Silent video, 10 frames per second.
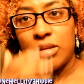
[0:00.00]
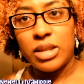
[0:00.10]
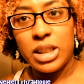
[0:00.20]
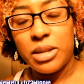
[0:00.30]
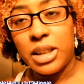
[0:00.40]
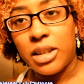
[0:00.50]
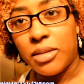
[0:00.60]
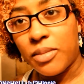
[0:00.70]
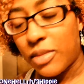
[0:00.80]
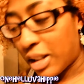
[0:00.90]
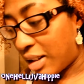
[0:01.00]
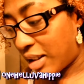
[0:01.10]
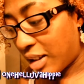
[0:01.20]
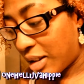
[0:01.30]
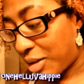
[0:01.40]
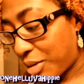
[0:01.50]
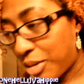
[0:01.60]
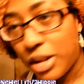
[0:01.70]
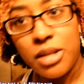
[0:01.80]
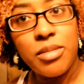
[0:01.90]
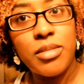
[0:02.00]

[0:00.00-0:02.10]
So yeah, that's the story.